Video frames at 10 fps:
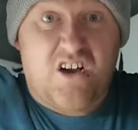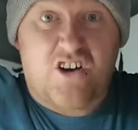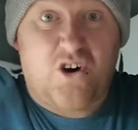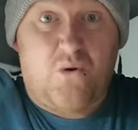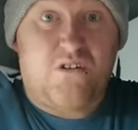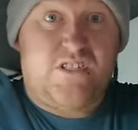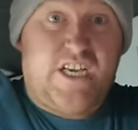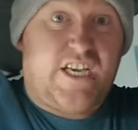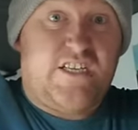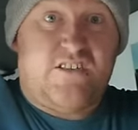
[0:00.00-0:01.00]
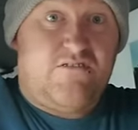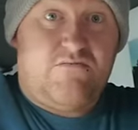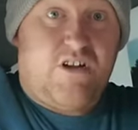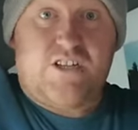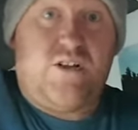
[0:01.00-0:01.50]
I got golden tickets,
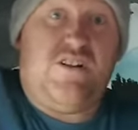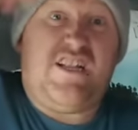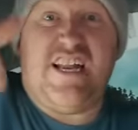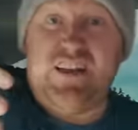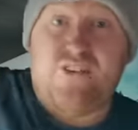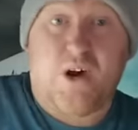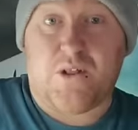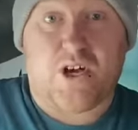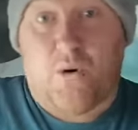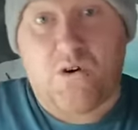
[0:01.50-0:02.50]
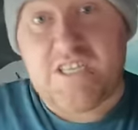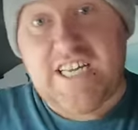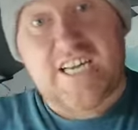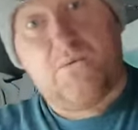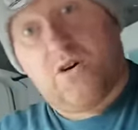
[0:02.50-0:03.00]
and I don't didn't even know what the
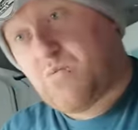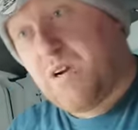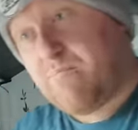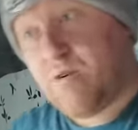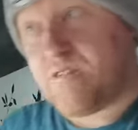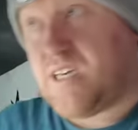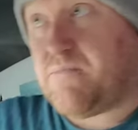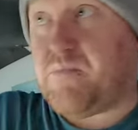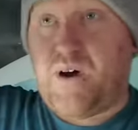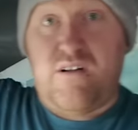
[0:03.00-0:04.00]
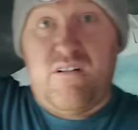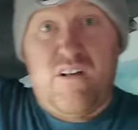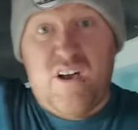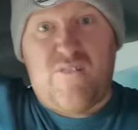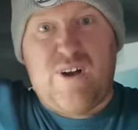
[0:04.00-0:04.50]
golden ticket was when I booked it, but
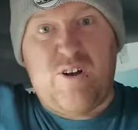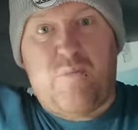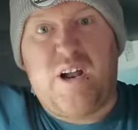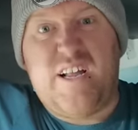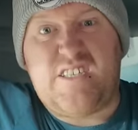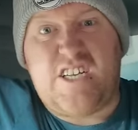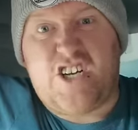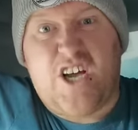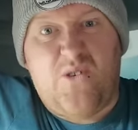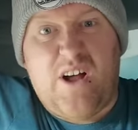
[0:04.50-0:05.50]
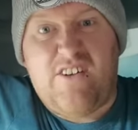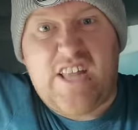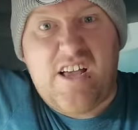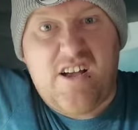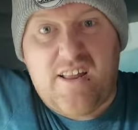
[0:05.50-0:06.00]
I've read up on it. It says you can go there a
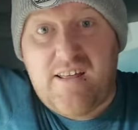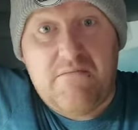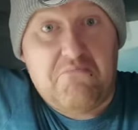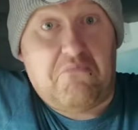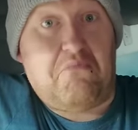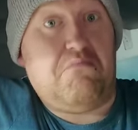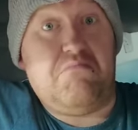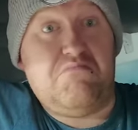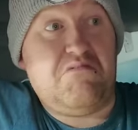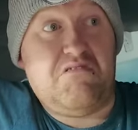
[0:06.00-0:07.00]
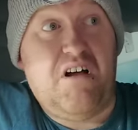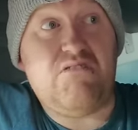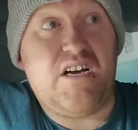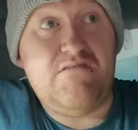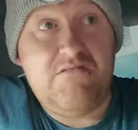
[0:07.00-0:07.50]
day early,
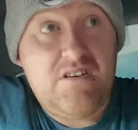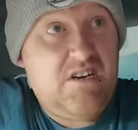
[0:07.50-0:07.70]
okay.